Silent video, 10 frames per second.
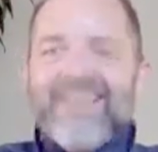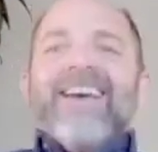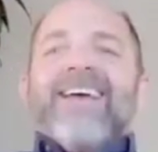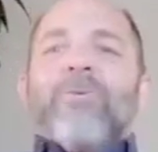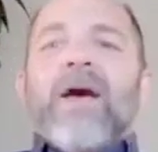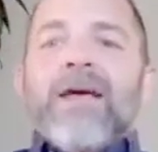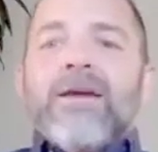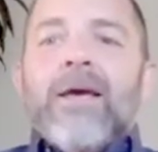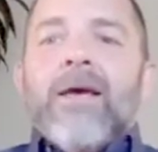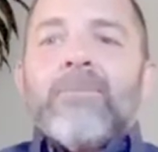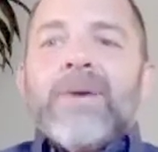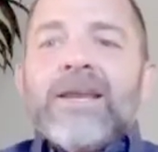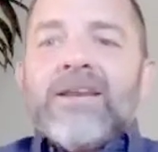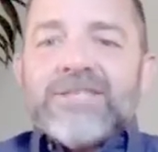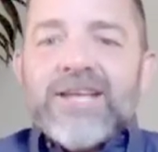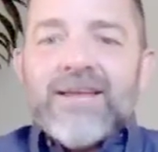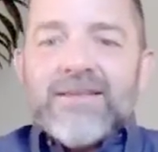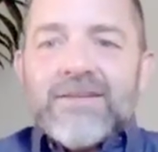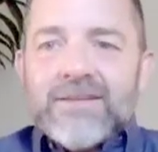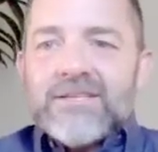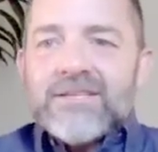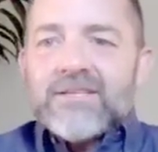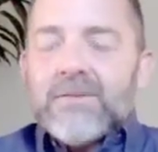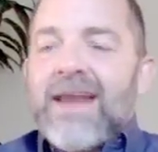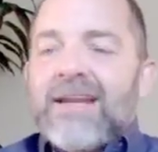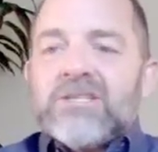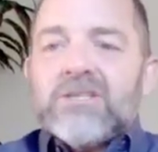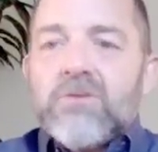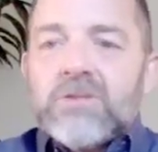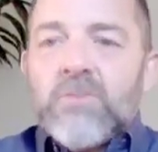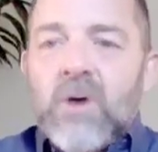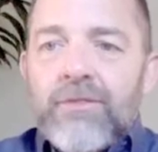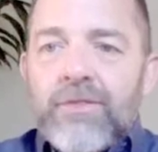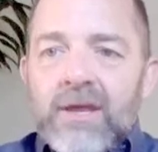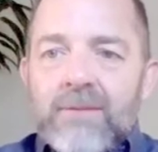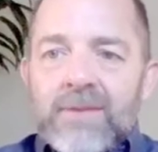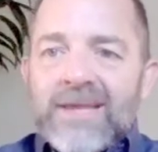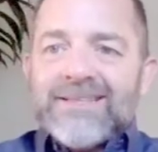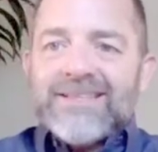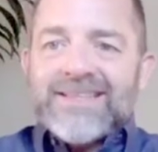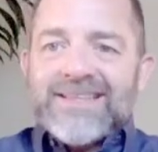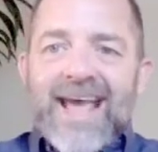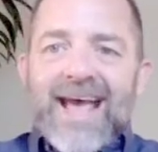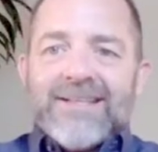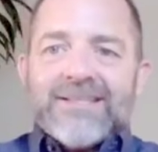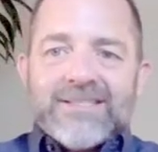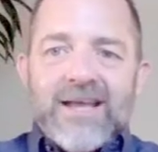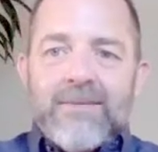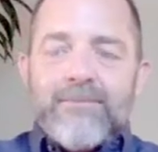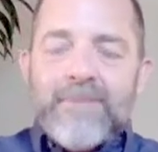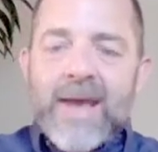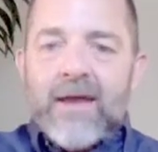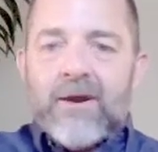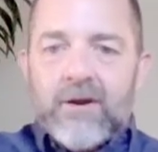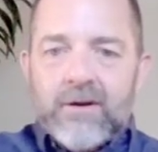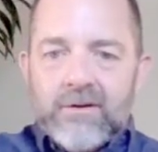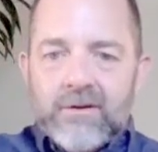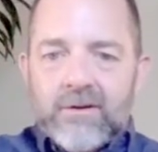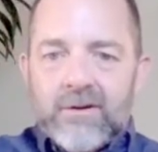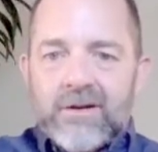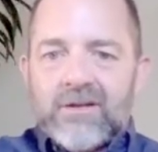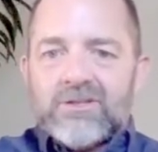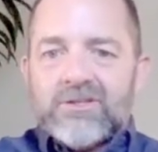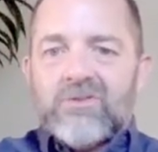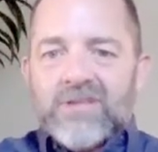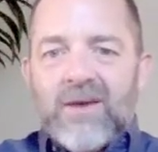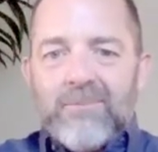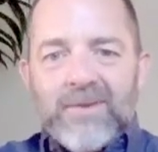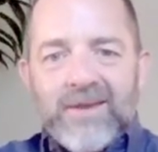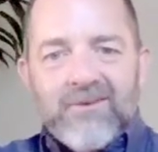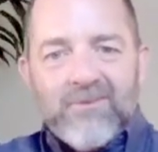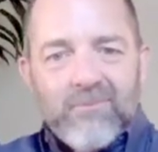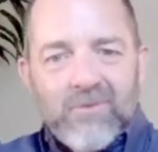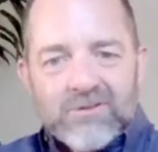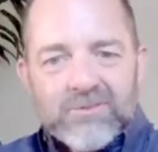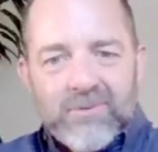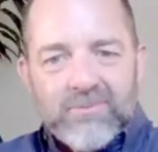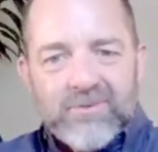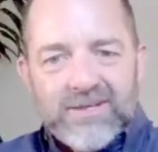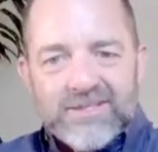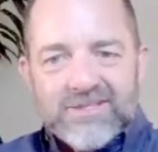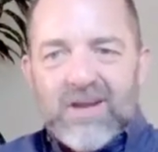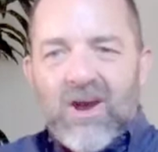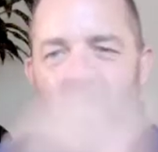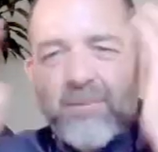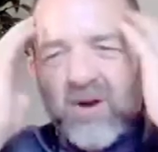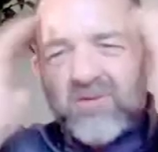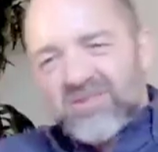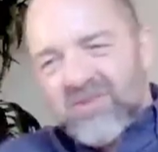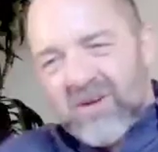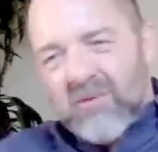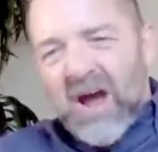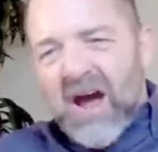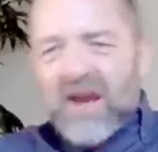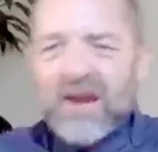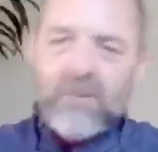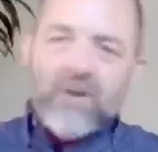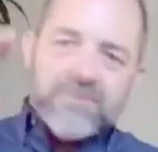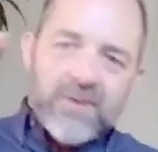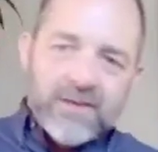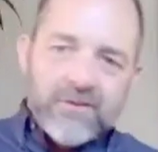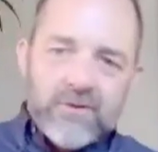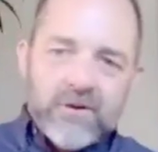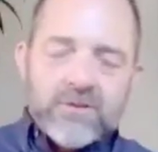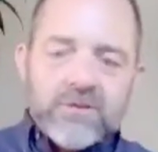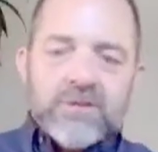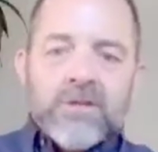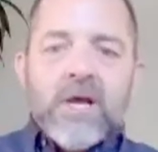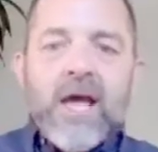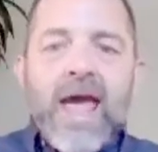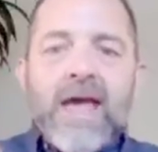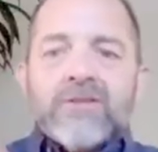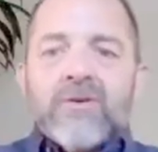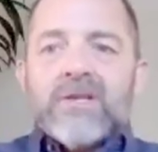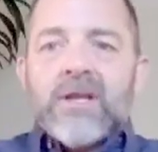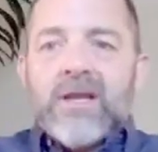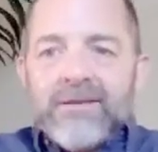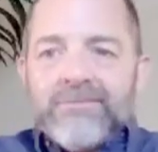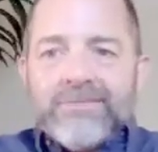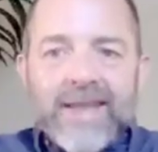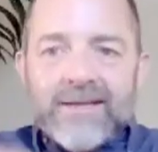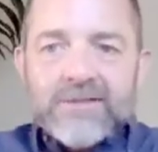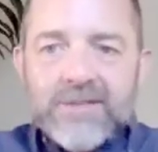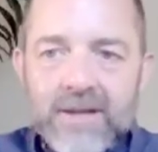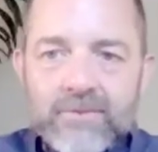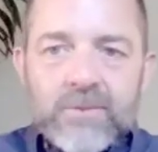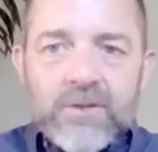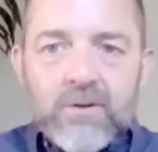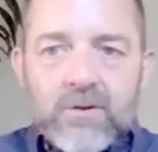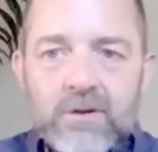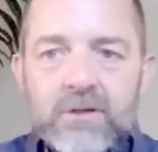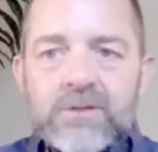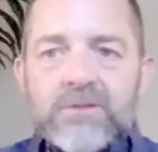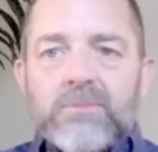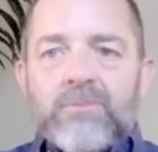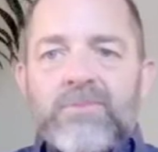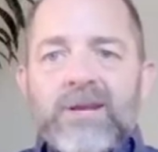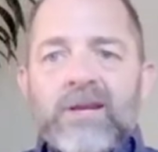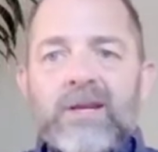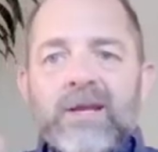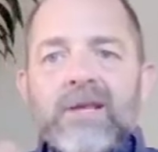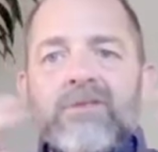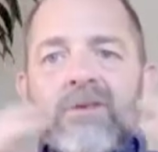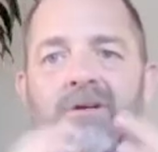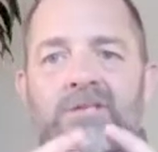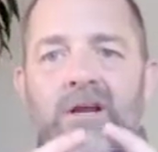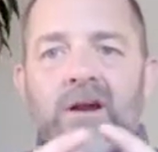right? But you're saying that this is and it's no small thing because that same pattern shows up in multiple places. Oh, I'm always doing it wrong. I'm always making the wrong choice. And so that doesn't have to be yours, but there's